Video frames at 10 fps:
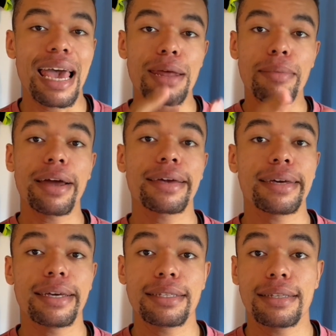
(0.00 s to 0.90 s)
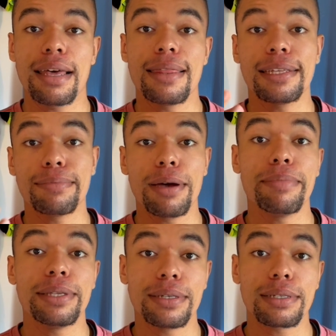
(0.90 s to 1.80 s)
And in my case, this might
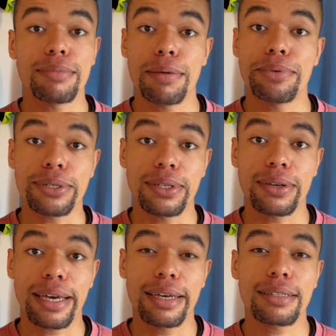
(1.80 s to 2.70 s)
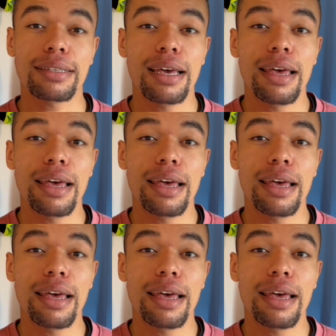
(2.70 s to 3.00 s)
be just my personal case,